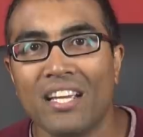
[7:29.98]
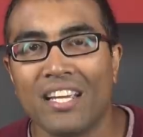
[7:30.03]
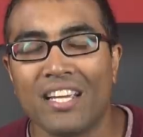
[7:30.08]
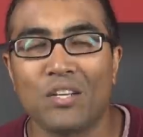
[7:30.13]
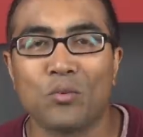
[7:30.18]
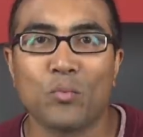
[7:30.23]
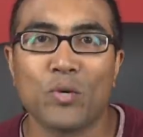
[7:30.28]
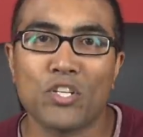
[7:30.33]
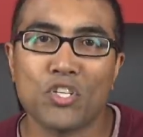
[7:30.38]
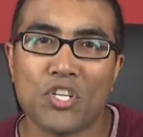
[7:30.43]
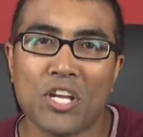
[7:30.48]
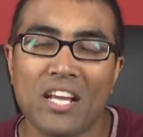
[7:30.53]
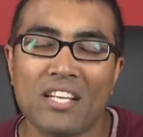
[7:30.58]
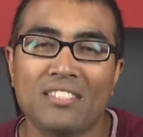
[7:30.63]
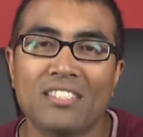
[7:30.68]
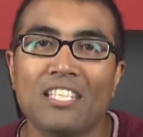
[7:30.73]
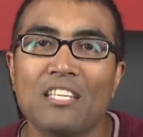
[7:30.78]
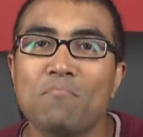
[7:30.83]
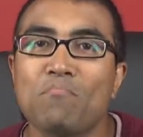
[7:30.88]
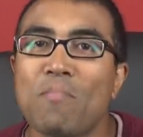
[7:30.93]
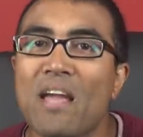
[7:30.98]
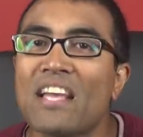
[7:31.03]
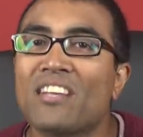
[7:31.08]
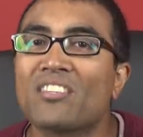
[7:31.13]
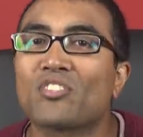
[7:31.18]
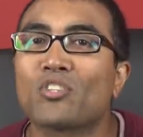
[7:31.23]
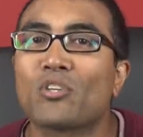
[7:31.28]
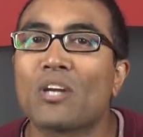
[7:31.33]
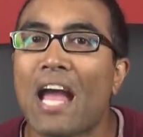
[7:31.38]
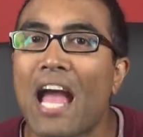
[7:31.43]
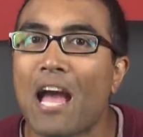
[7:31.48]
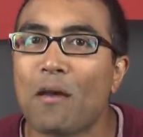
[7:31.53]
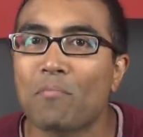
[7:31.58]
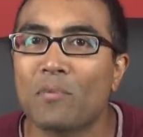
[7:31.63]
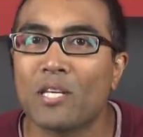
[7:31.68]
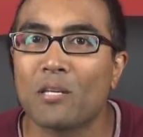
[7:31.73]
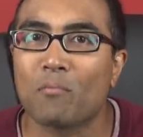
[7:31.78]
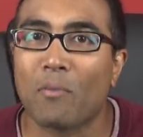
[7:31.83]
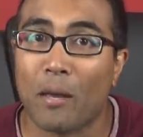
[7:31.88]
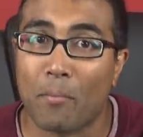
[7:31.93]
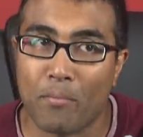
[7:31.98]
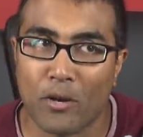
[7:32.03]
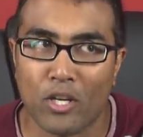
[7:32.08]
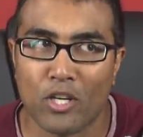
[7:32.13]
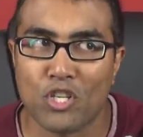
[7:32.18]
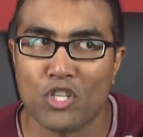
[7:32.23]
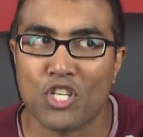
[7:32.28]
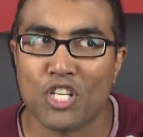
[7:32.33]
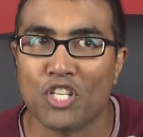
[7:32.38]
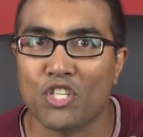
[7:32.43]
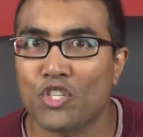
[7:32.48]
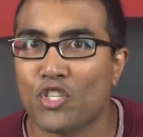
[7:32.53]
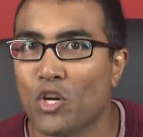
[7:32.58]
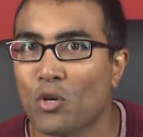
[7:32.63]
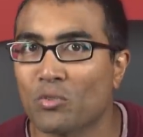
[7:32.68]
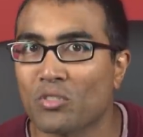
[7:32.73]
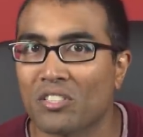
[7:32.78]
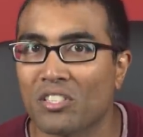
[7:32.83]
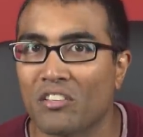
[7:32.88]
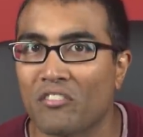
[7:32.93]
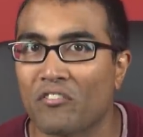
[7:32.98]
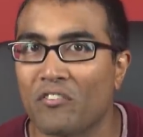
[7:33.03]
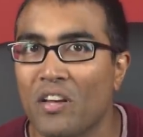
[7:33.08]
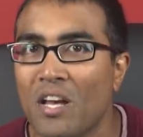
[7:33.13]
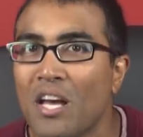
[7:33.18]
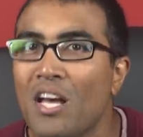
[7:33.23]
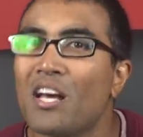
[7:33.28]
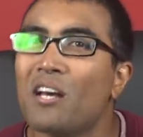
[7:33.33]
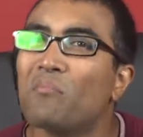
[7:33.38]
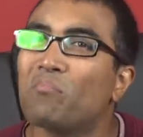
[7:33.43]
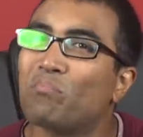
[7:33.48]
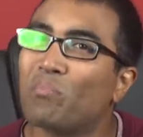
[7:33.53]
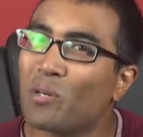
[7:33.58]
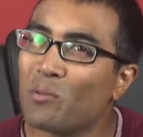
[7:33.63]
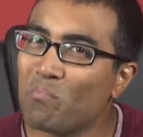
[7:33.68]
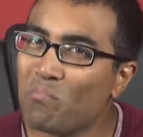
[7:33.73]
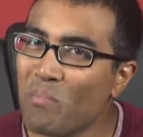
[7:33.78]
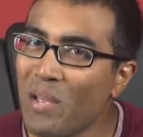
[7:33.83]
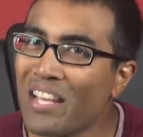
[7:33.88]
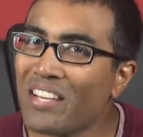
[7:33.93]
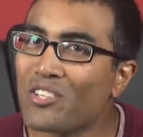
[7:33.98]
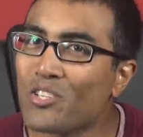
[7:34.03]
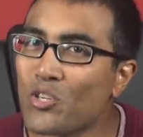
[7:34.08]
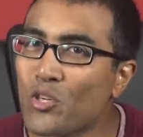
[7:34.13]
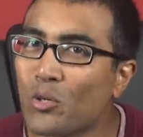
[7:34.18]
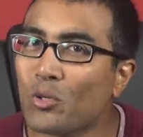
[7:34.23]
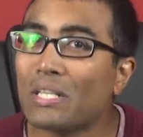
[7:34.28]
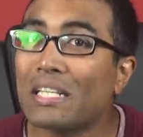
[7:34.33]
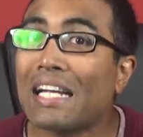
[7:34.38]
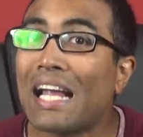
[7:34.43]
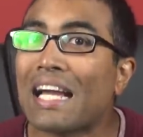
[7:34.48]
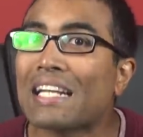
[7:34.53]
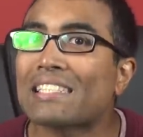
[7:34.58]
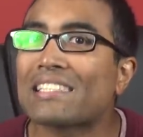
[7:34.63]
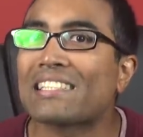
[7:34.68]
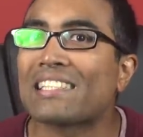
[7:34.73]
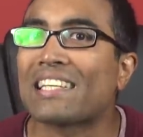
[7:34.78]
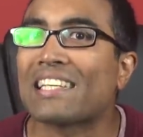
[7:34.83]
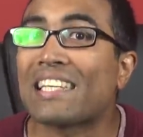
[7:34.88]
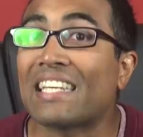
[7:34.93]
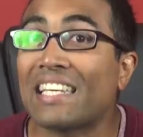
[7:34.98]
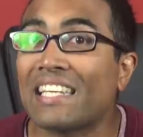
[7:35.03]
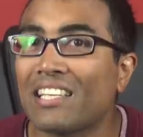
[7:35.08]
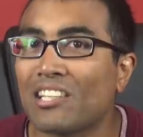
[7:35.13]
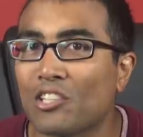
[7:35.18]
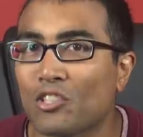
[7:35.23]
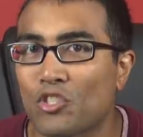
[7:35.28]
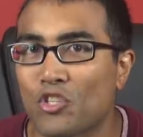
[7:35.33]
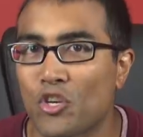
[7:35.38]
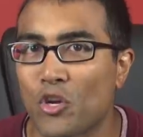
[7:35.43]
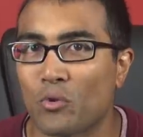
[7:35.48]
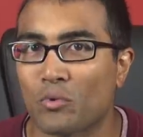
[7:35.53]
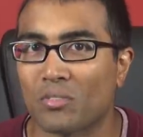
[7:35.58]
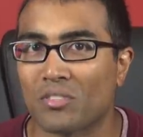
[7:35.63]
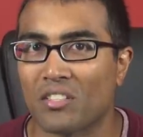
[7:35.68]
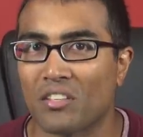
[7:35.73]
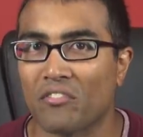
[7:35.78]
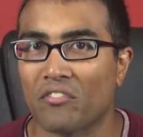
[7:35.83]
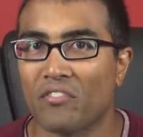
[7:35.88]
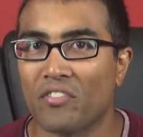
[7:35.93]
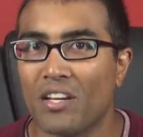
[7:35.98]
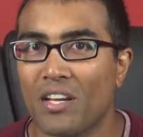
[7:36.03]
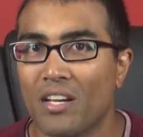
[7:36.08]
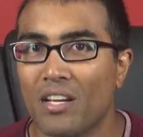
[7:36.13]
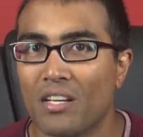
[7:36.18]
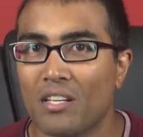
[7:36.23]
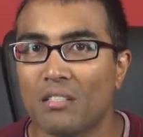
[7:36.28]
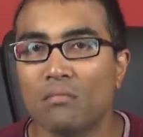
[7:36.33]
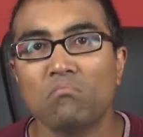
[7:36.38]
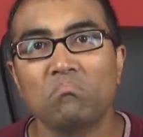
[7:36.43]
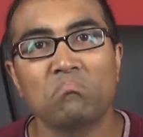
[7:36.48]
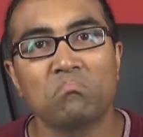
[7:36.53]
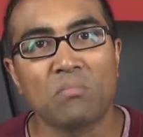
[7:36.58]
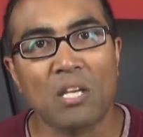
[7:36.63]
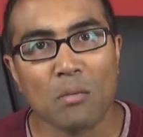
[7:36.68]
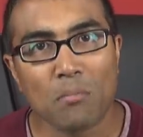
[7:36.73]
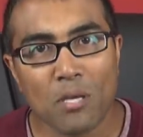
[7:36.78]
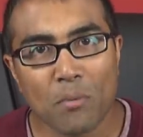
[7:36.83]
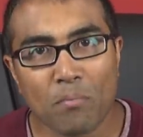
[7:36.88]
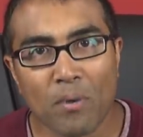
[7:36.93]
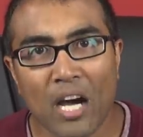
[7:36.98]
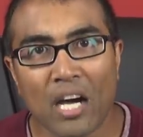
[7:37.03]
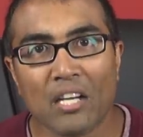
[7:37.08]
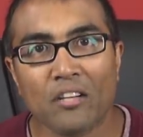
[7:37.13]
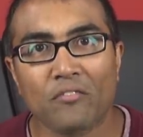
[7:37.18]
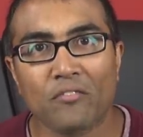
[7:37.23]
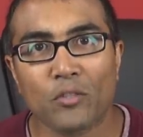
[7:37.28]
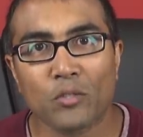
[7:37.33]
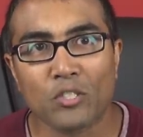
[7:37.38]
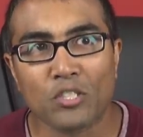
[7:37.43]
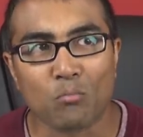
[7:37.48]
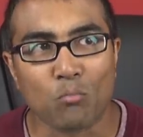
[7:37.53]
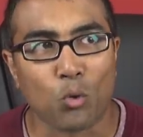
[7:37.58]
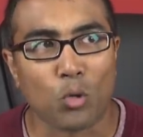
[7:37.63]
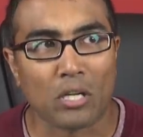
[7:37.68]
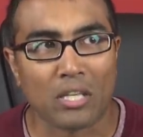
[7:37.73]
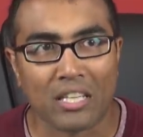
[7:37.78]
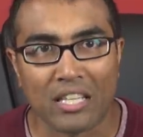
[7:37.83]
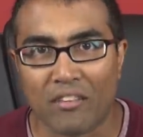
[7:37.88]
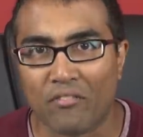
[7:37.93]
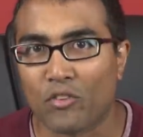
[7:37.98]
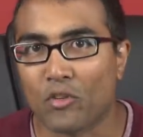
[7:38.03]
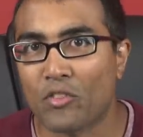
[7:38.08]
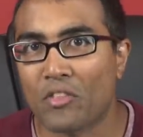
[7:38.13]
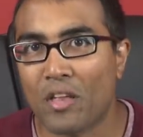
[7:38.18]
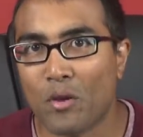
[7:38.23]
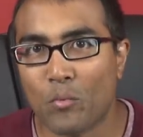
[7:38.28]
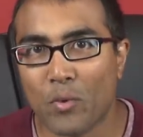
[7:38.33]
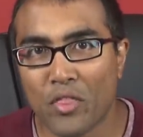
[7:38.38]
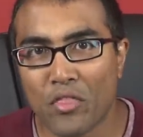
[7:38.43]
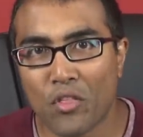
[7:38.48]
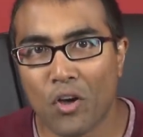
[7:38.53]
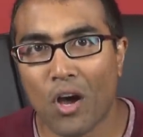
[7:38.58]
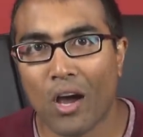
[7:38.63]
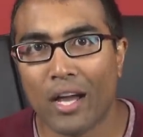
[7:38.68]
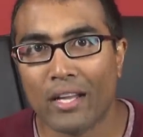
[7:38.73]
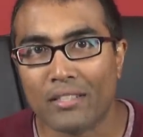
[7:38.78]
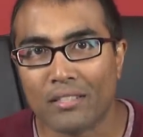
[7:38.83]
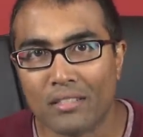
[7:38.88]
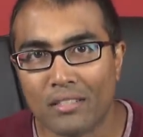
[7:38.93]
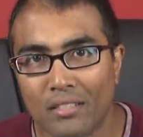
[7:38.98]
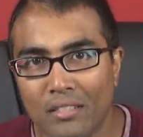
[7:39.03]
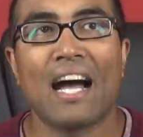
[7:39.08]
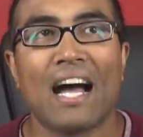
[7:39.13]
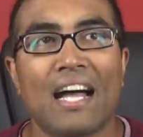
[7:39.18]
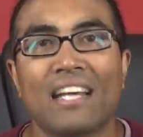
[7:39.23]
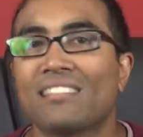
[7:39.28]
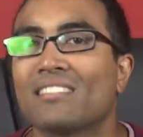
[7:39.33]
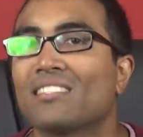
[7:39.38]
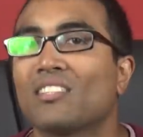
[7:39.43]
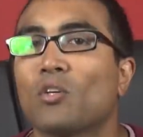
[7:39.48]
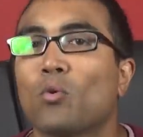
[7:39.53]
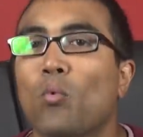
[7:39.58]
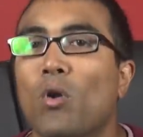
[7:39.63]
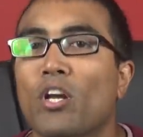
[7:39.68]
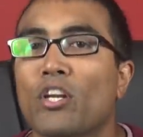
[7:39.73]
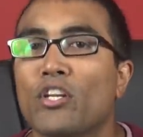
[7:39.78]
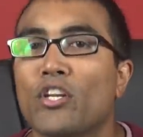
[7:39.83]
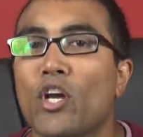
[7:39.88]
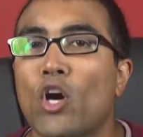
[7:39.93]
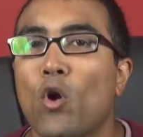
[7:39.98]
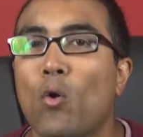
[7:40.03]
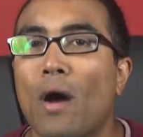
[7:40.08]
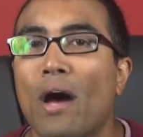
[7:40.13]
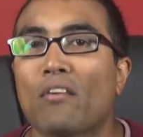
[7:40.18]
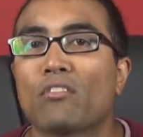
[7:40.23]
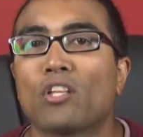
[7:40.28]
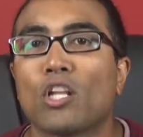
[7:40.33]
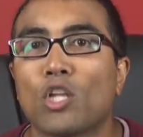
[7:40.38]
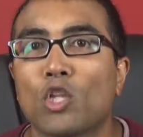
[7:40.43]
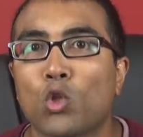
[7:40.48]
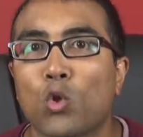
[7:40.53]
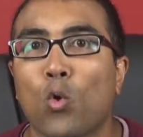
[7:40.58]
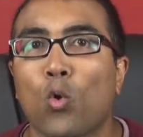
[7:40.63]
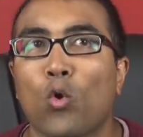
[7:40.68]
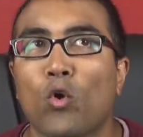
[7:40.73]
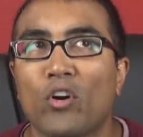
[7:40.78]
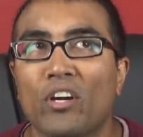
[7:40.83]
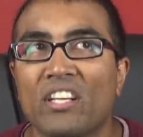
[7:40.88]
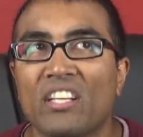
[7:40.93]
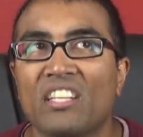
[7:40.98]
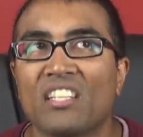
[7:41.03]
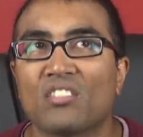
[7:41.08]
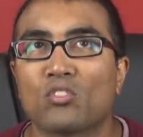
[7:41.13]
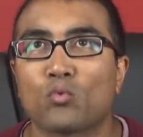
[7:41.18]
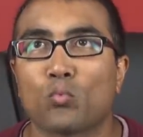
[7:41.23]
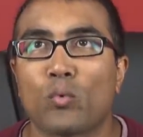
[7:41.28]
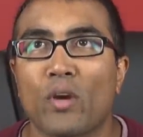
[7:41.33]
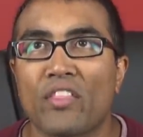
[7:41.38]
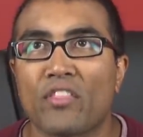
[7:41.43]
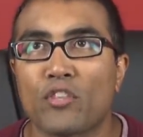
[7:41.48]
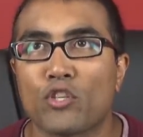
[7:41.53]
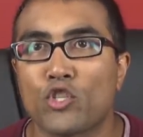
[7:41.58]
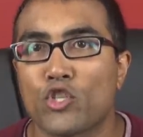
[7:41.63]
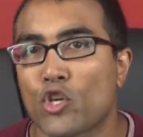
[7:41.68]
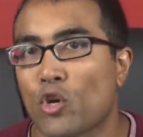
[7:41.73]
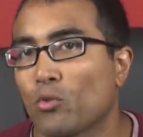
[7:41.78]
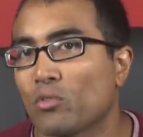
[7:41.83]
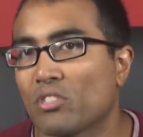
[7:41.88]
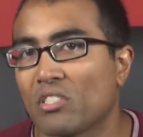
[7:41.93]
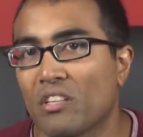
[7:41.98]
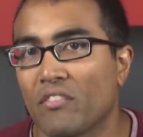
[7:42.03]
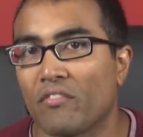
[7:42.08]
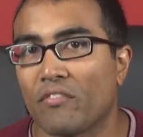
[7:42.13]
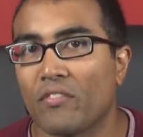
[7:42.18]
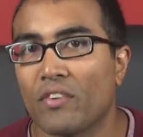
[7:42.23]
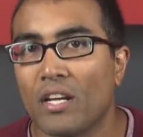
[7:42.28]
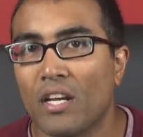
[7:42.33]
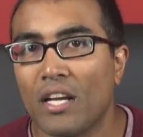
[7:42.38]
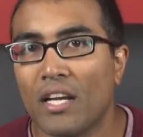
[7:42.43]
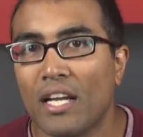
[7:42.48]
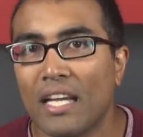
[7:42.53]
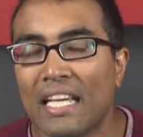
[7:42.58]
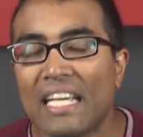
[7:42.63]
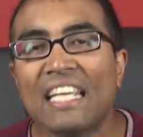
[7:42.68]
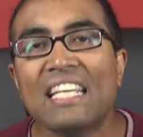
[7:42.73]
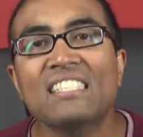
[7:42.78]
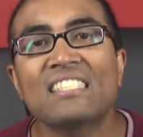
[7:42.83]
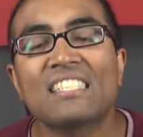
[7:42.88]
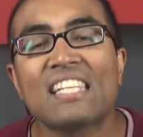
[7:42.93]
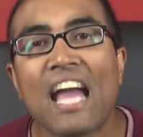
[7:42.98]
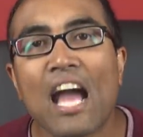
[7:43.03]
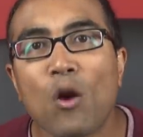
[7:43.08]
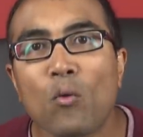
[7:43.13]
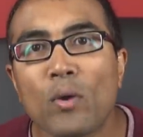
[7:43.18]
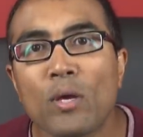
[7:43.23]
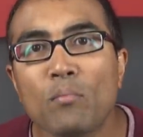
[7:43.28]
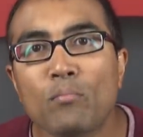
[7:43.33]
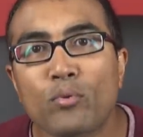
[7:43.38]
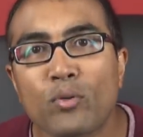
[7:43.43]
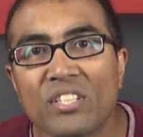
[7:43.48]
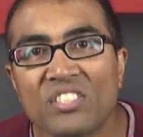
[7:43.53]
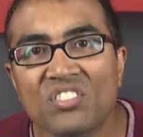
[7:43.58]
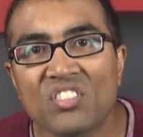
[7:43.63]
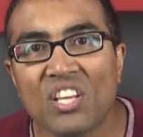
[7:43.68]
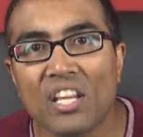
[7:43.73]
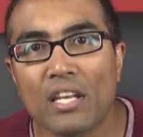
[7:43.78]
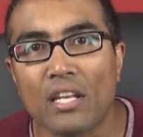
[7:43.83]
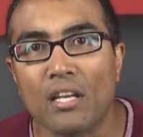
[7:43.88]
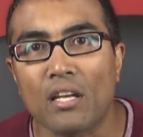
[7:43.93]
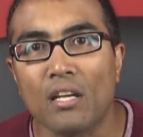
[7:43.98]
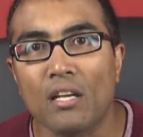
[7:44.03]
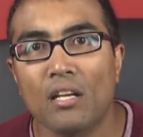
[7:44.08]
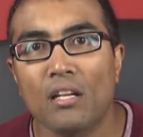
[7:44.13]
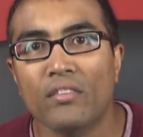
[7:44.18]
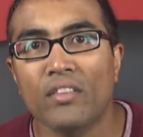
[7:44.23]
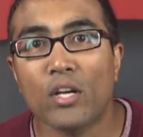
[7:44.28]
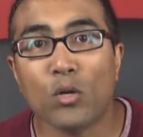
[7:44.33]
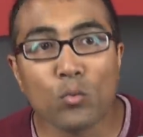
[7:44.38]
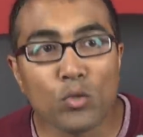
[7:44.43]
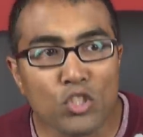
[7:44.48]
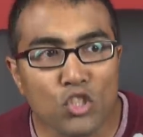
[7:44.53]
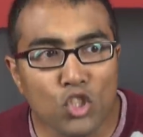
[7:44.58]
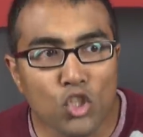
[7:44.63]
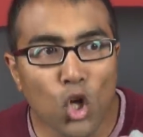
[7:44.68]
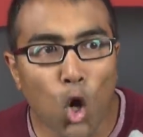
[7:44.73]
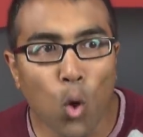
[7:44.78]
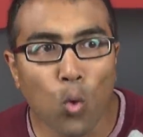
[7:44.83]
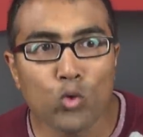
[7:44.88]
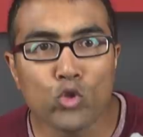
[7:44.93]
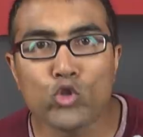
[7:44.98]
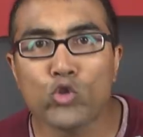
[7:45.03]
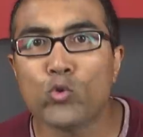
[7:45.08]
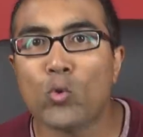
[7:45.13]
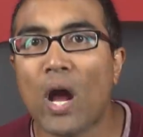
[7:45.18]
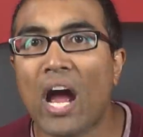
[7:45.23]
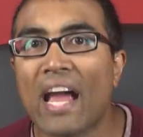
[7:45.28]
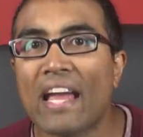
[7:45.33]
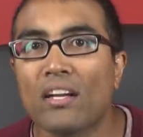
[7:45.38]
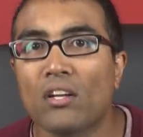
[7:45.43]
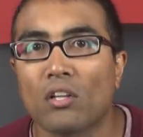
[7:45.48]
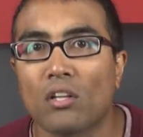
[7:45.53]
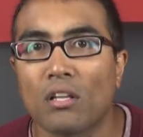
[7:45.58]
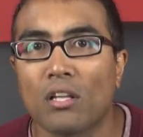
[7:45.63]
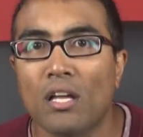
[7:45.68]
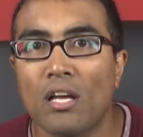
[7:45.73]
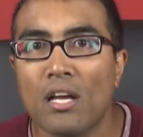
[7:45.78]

in which case he makes her happy by punishing Joseph, but makes sure not to kill Joseph. Maybe Potiphar is more clever than we thought. I still want to know how the Lord is with Joseph. He's now in prison. There was no trial.